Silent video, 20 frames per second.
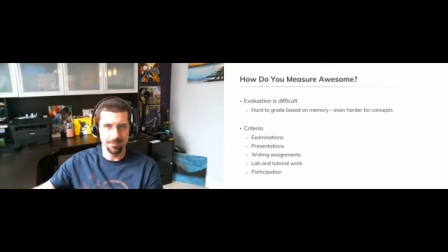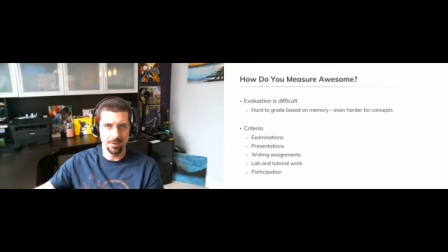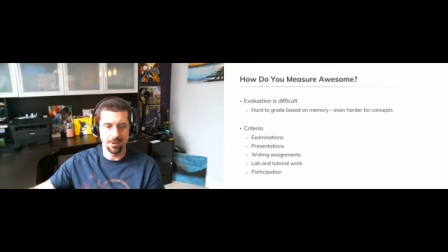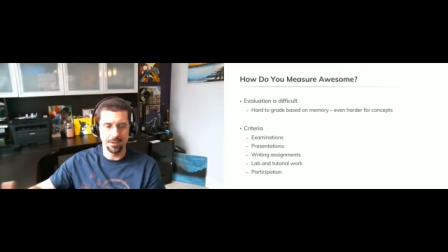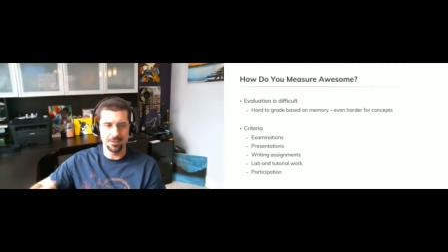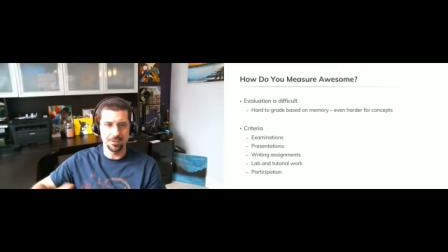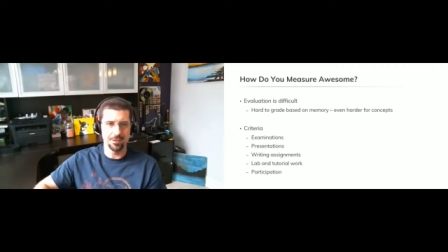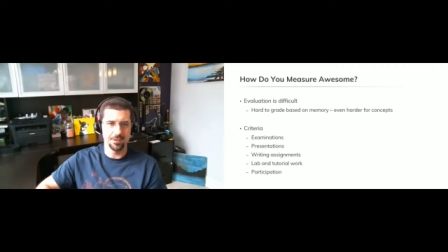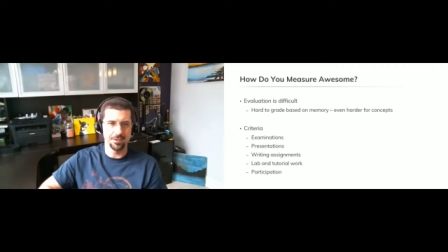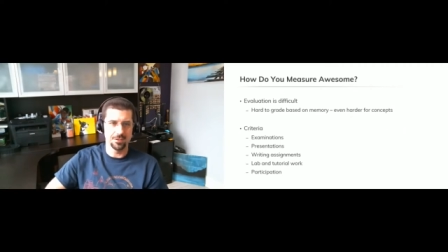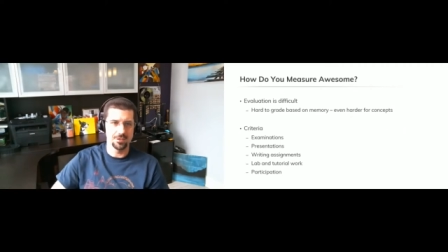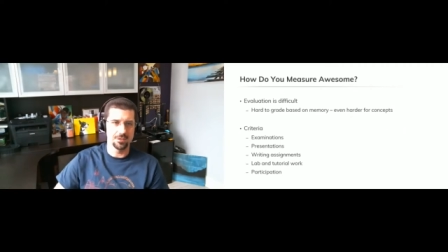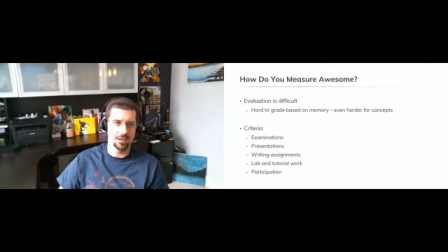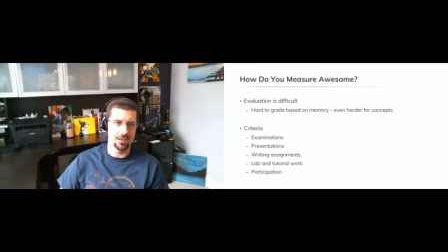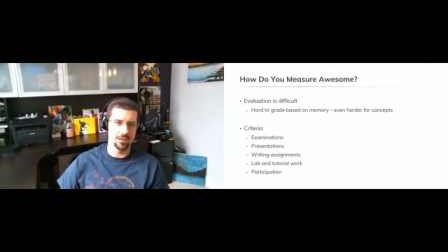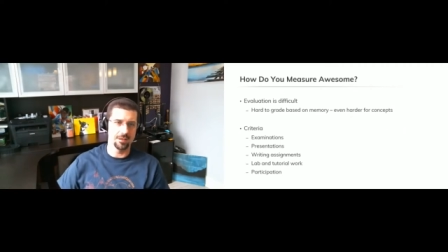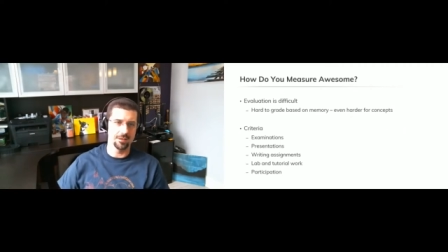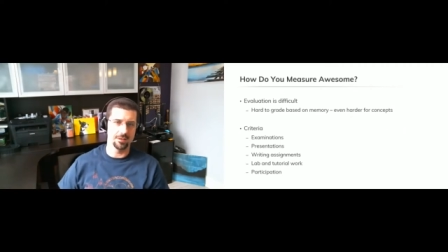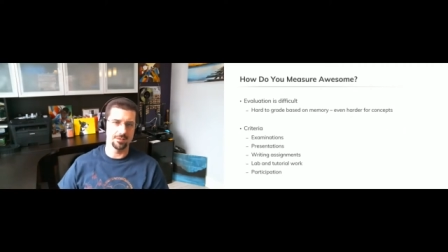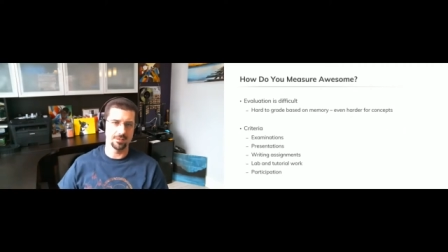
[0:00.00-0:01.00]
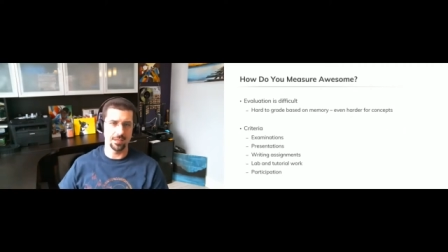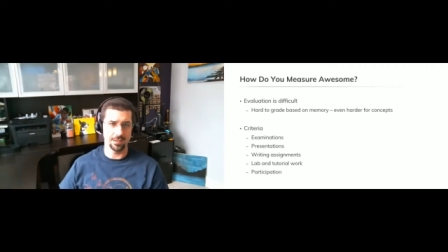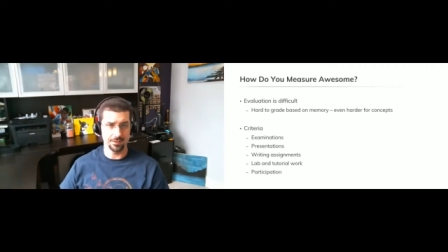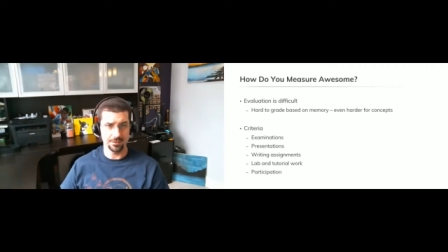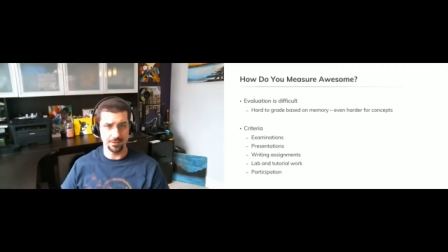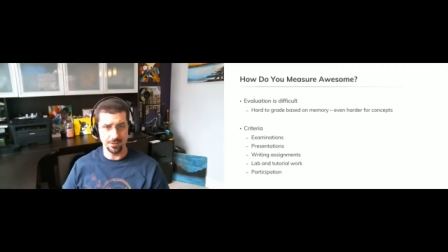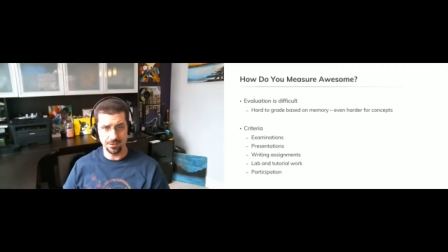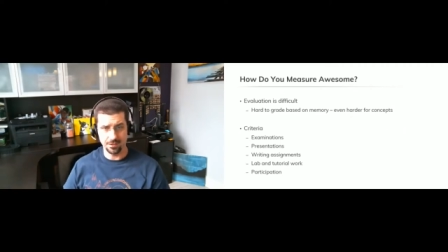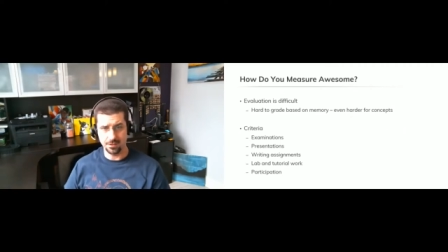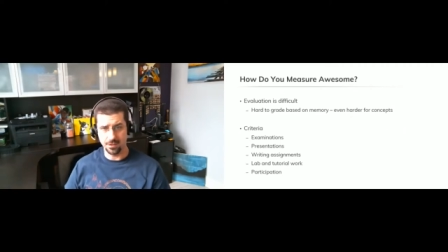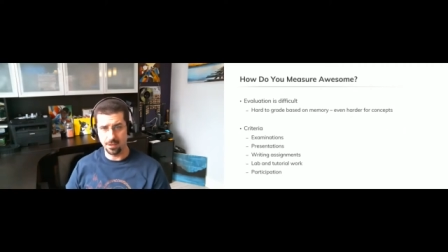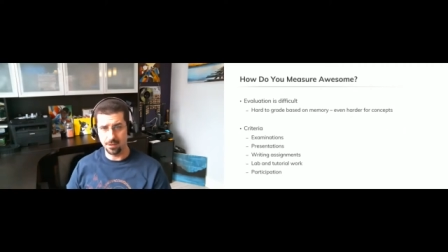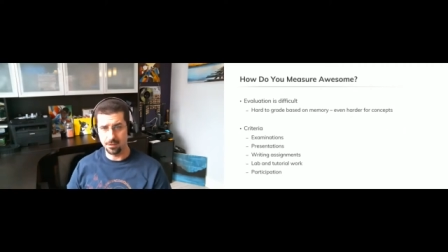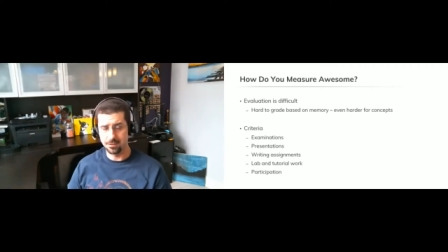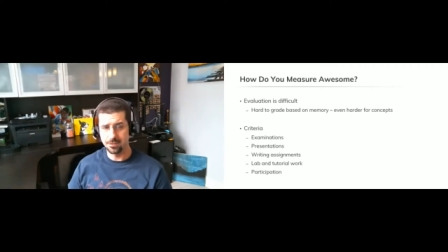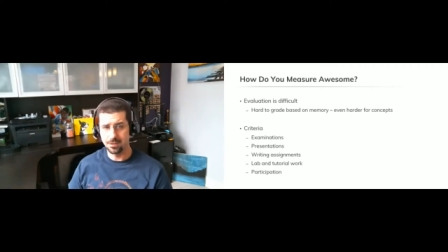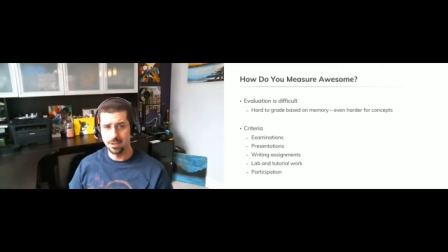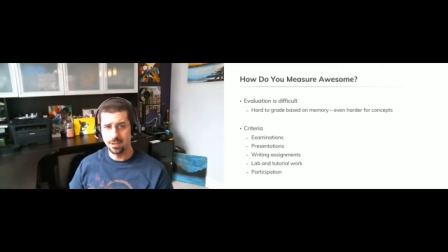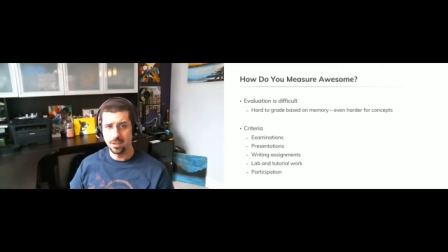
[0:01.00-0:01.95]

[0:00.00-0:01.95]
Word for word: onto the uh, test itself.